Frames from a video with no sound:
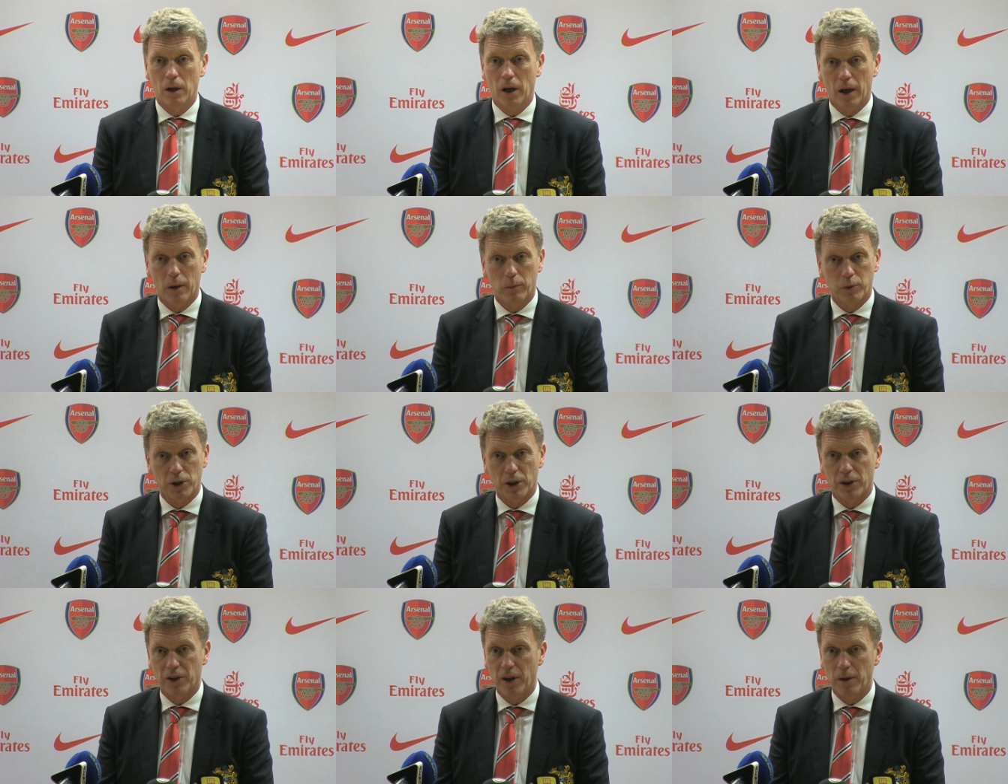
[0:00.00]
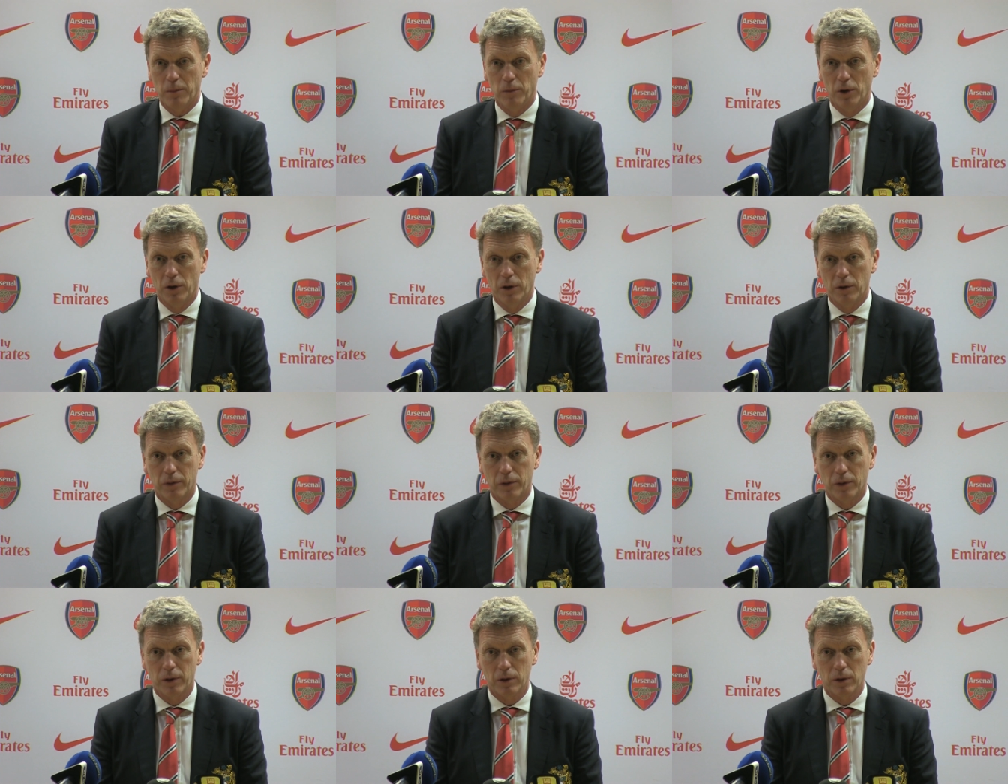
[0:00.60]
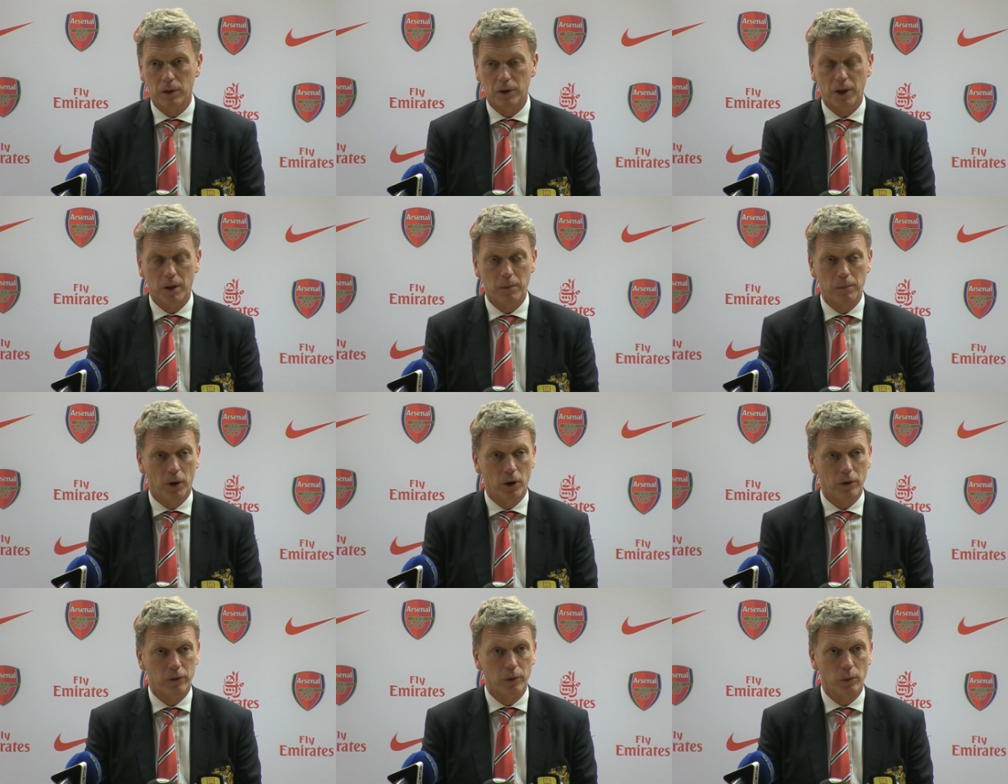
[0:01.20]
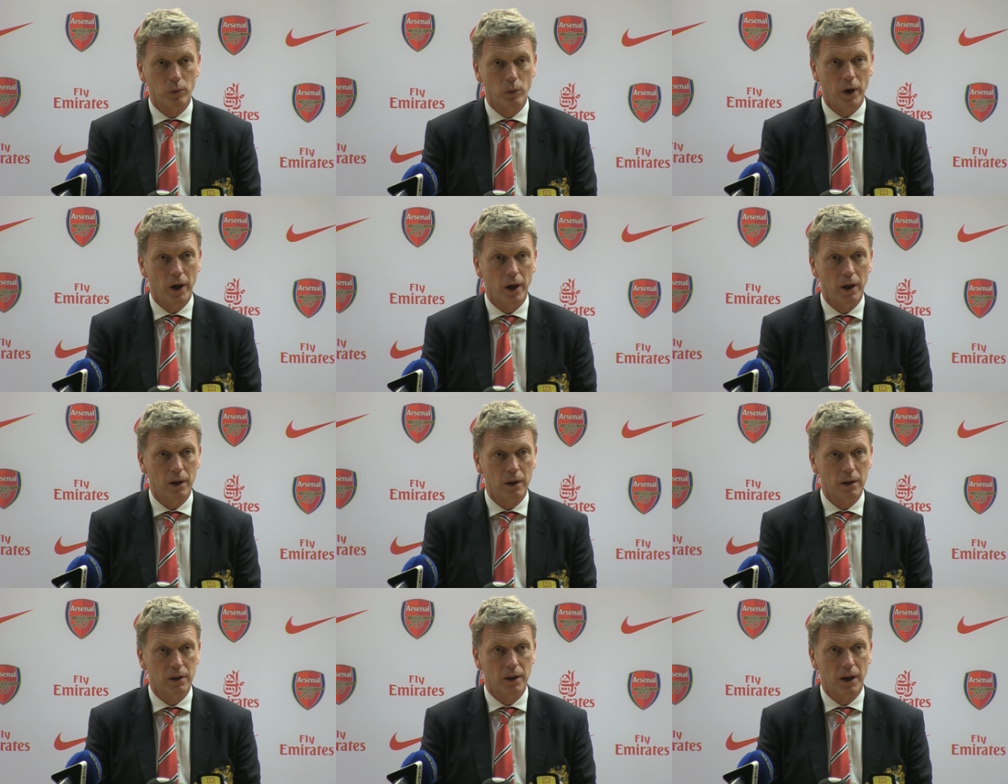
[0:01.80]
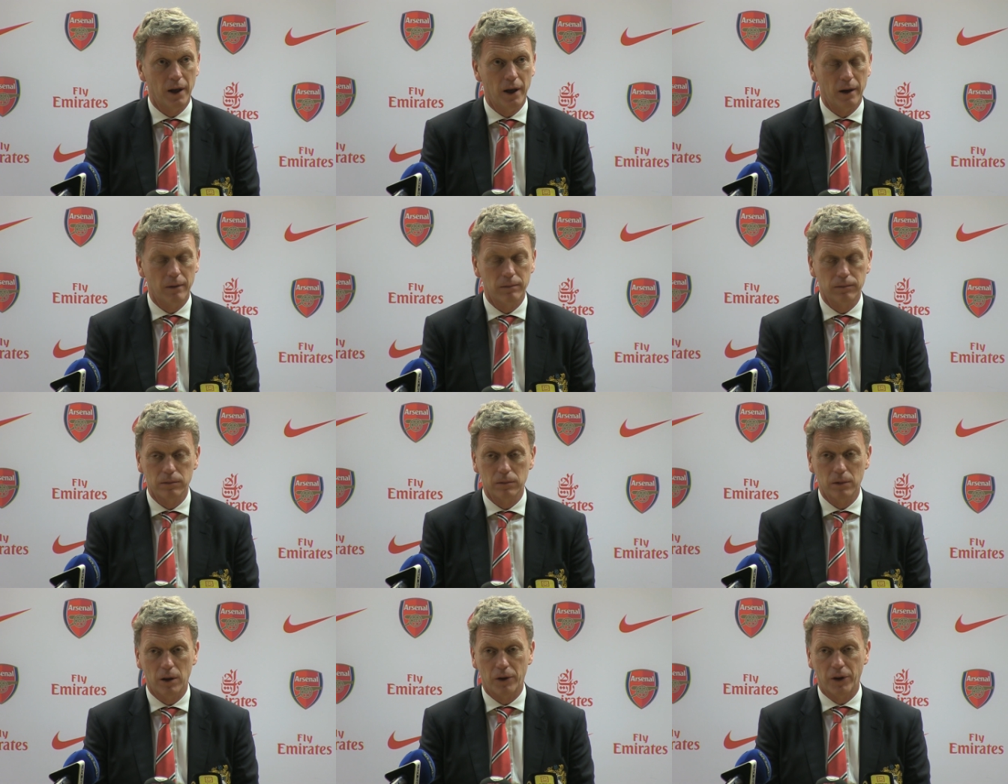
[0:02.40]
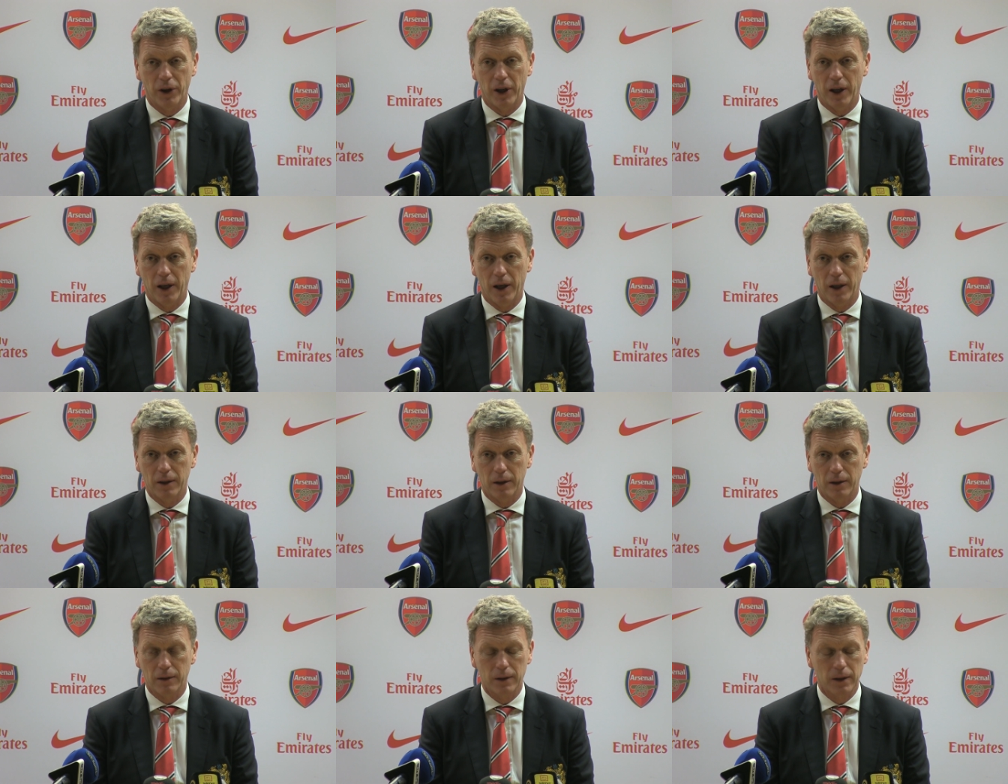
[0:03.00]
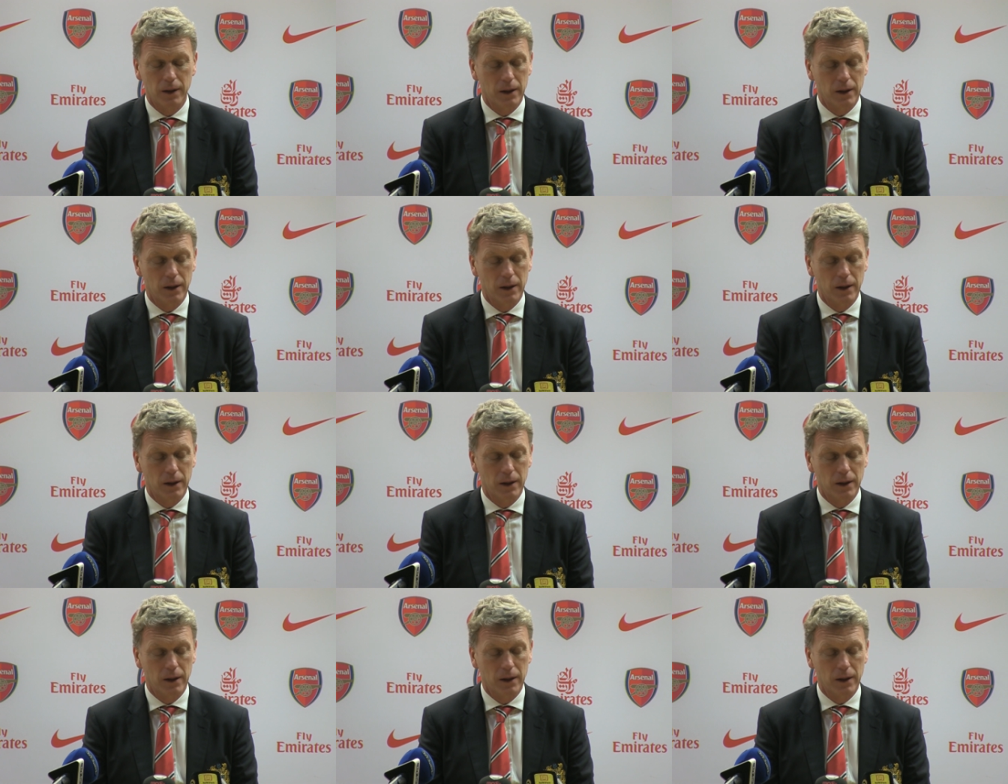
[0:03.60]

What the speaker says: Yeah, it was a great move, you know, a great ball from Wayne and a great header.